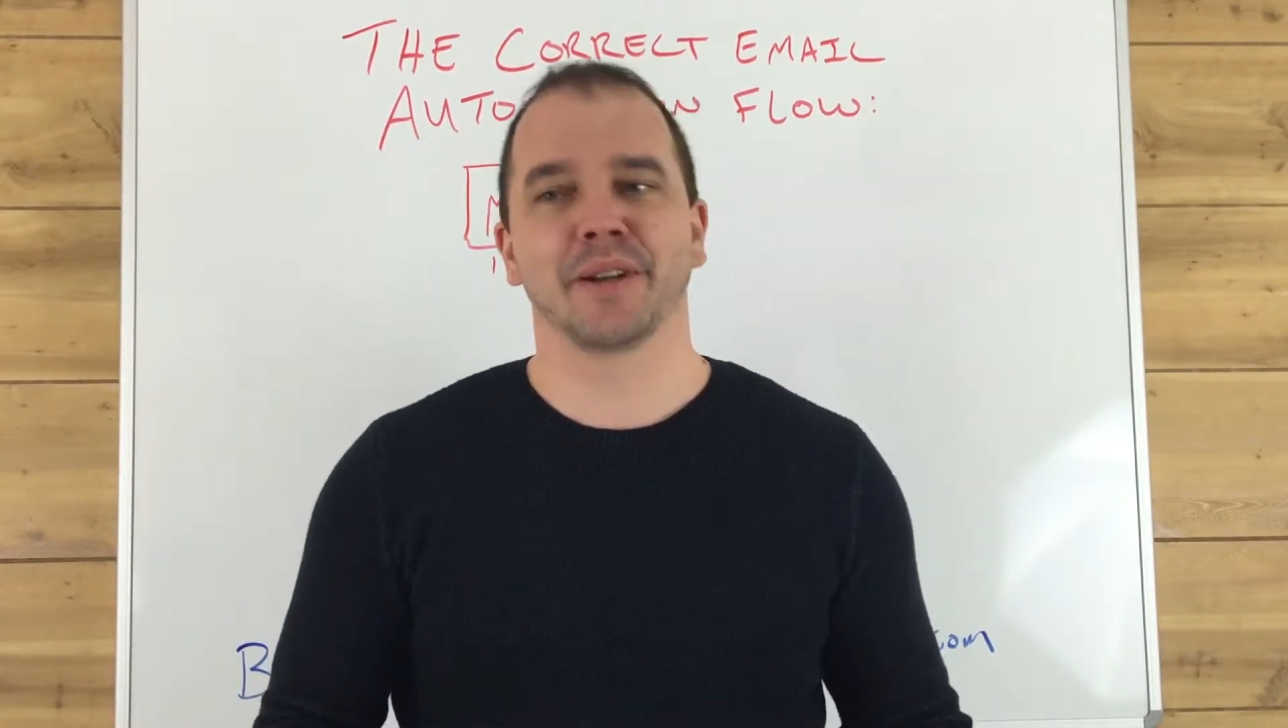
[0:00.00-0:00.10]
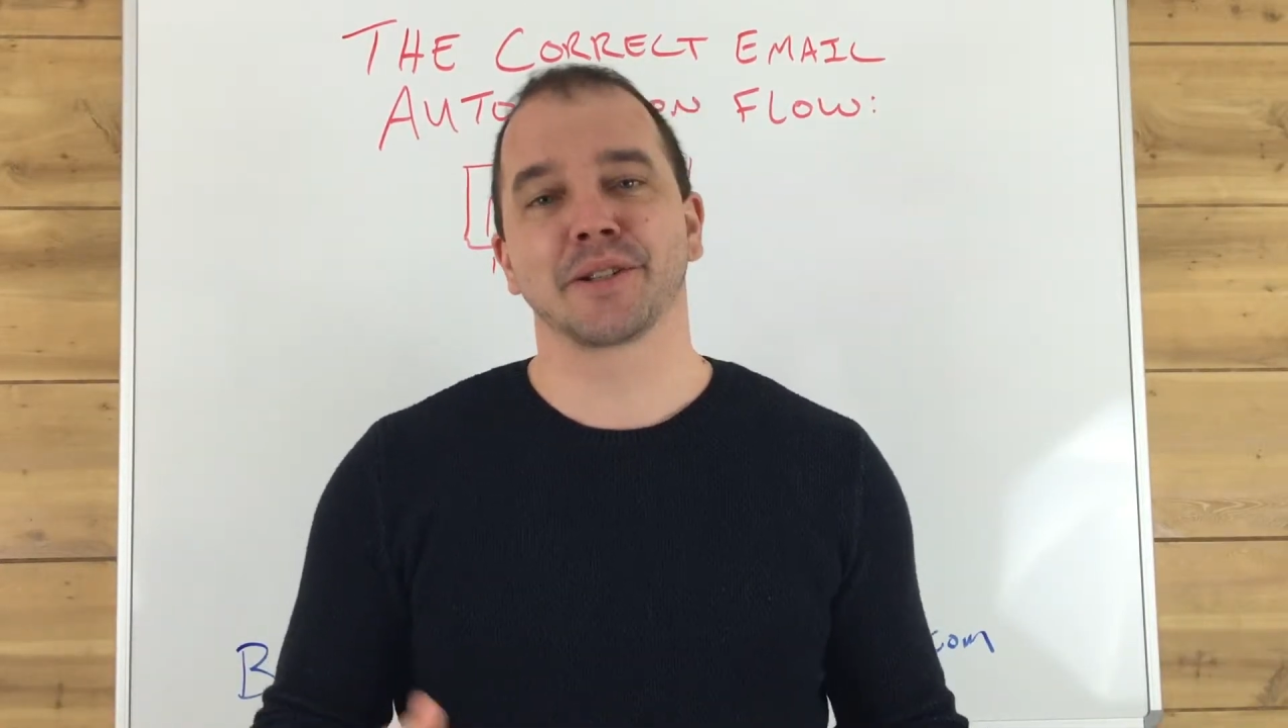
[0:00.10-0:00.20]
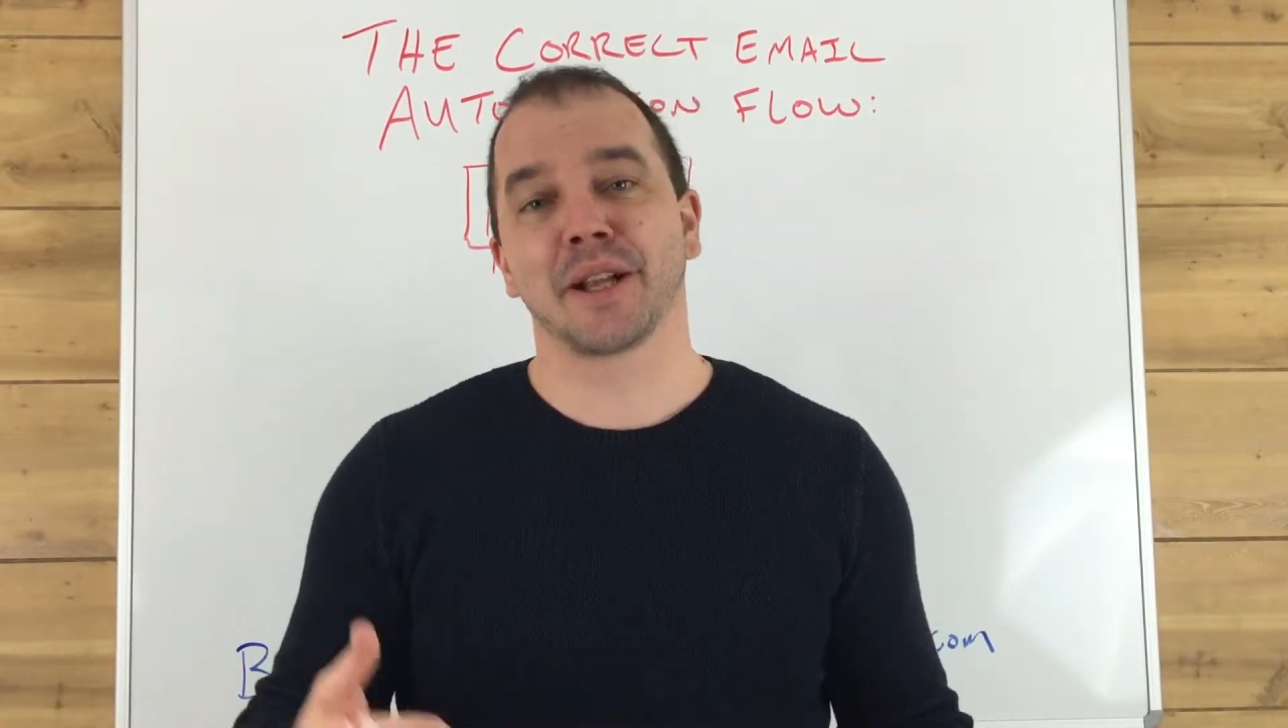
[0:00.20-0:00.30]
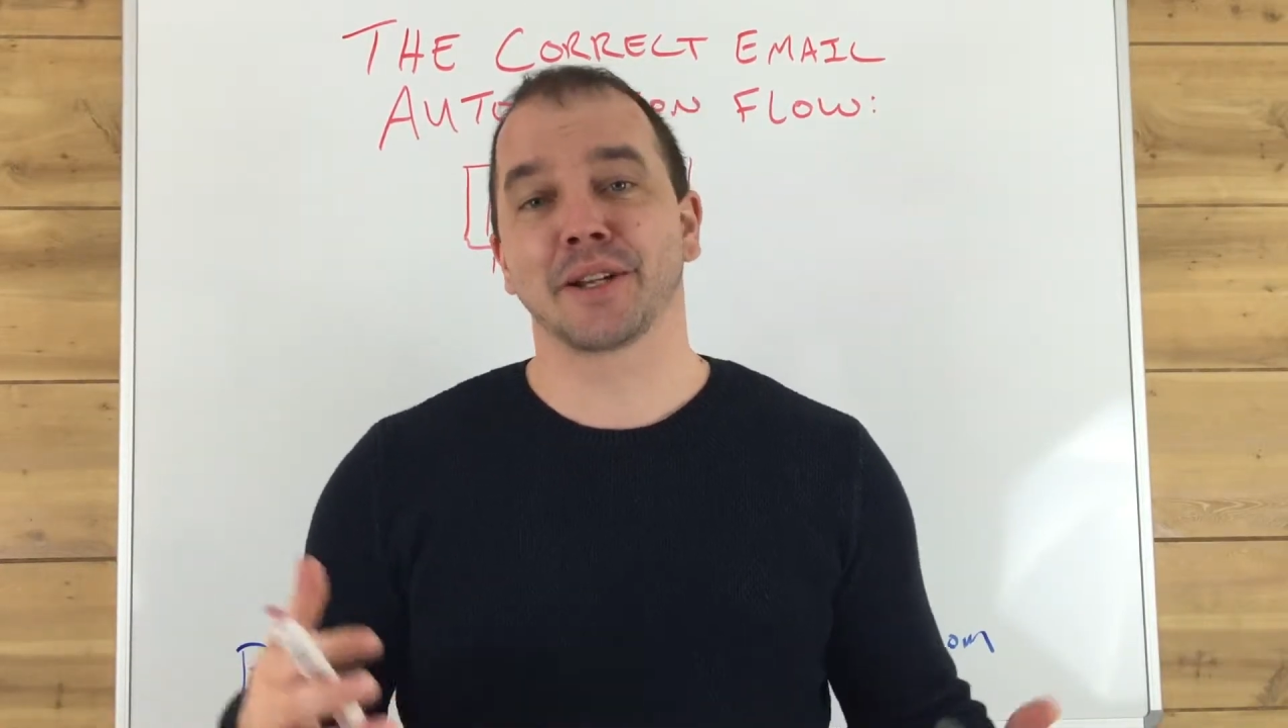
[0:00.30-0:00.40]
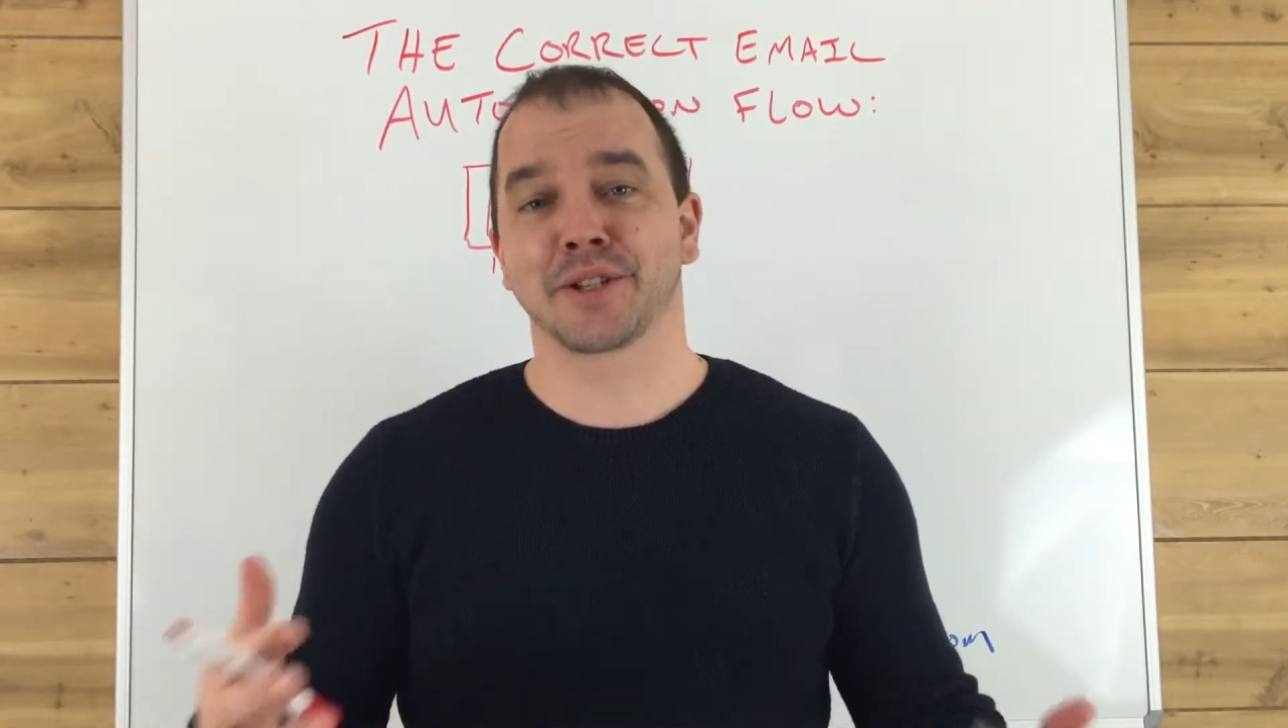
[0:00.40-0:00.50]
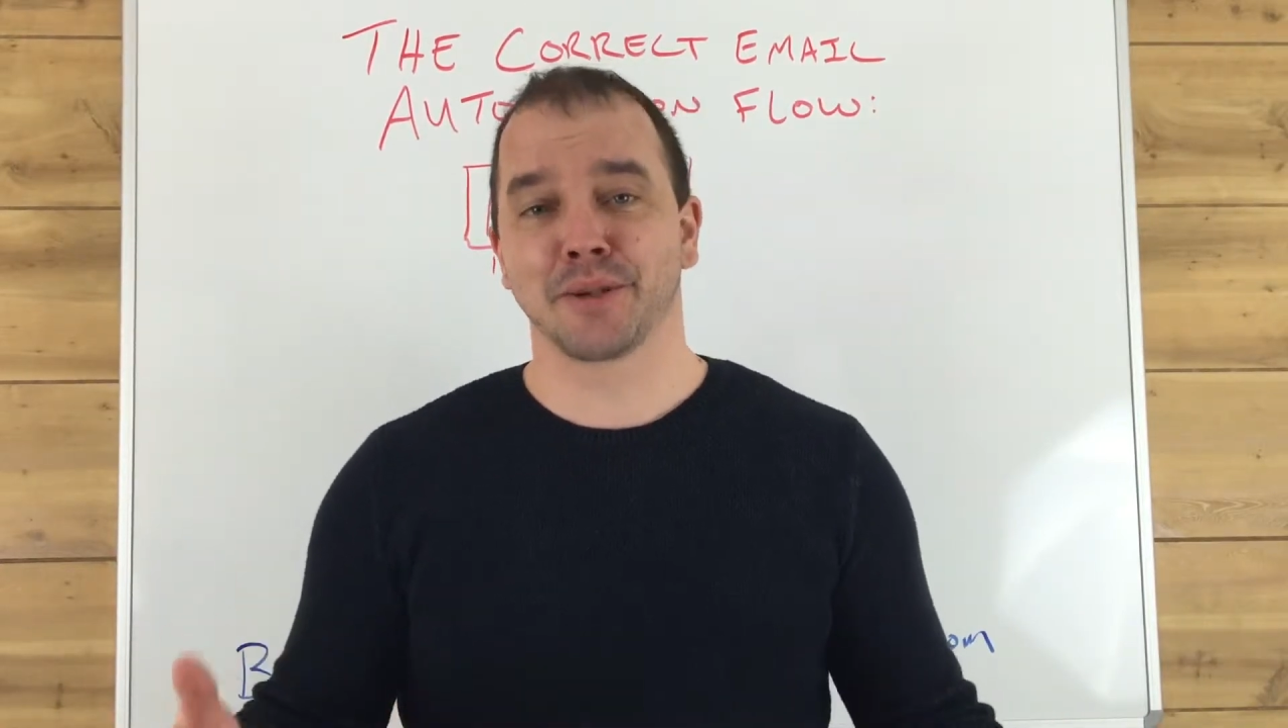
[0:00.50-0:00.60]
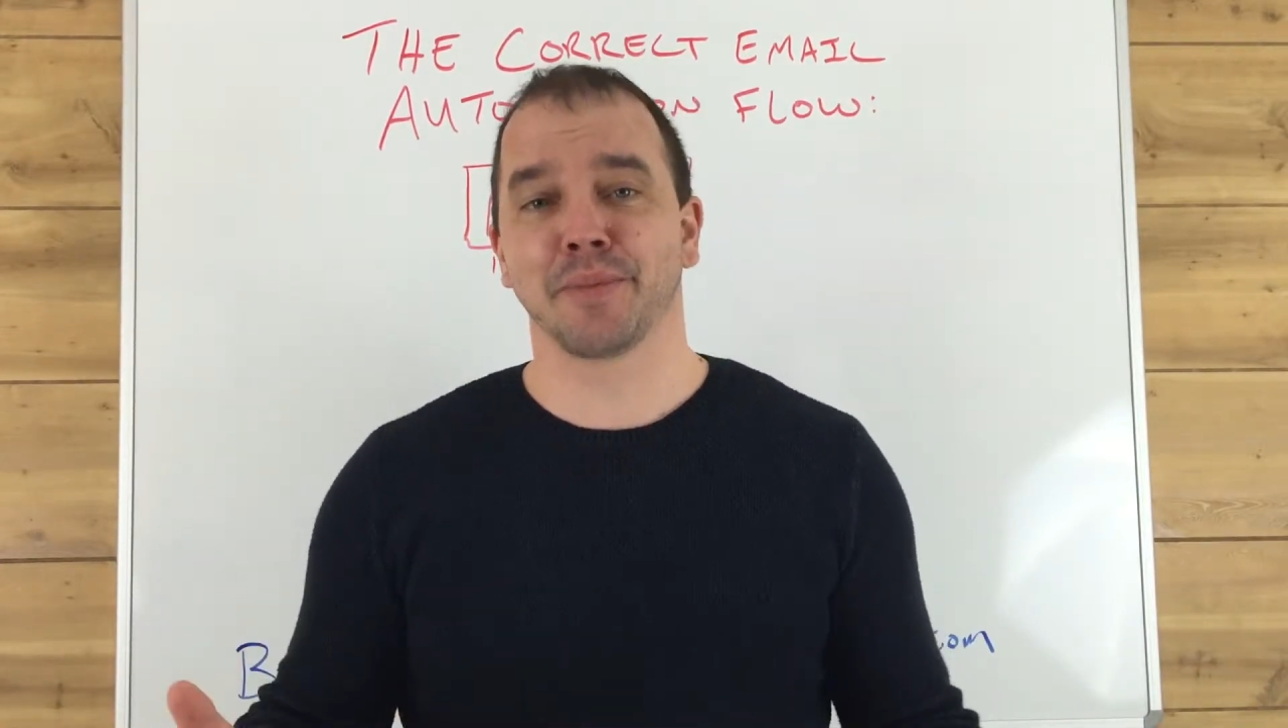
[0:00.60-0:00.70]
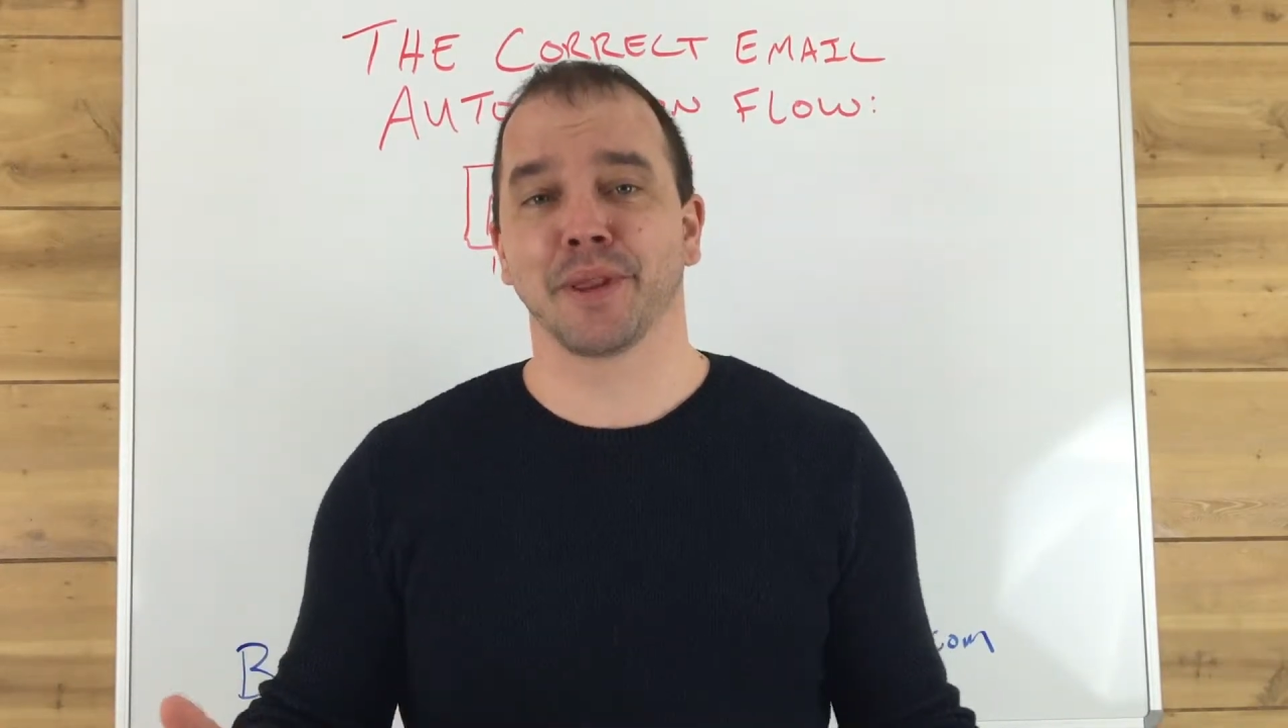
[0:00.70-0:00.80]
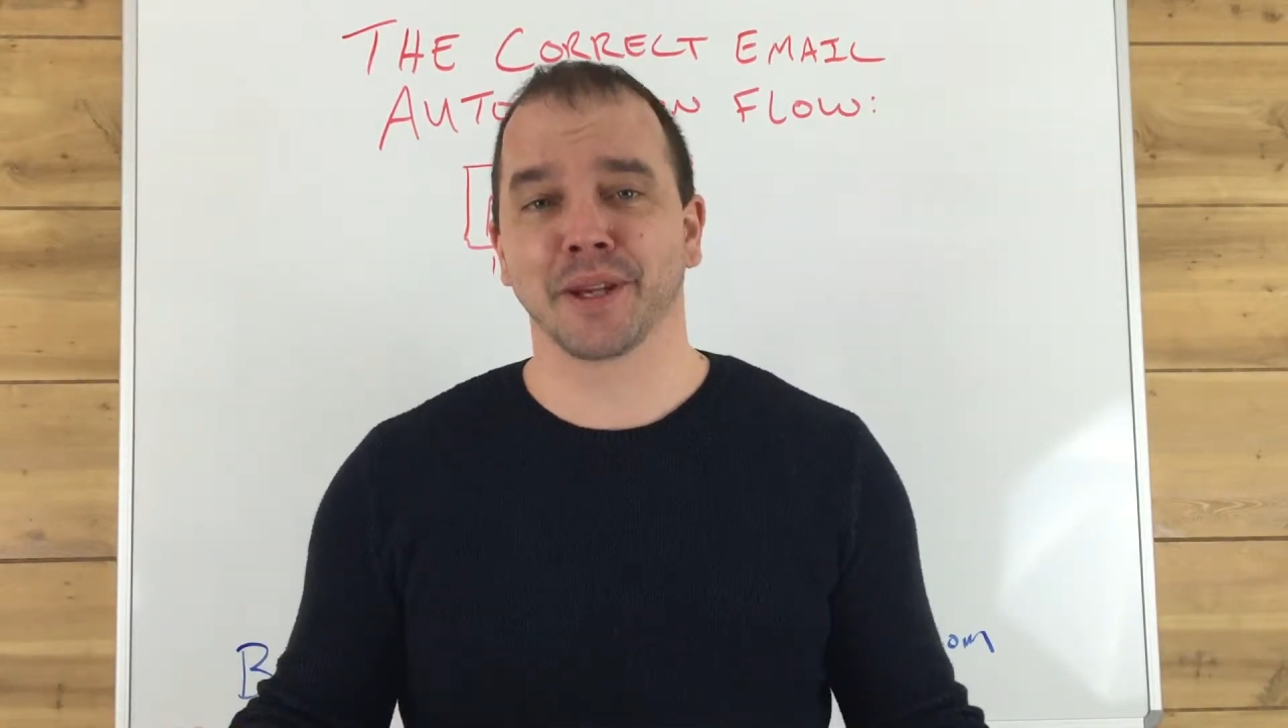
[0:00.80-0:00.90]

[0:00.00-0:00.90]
There's a lot of stupid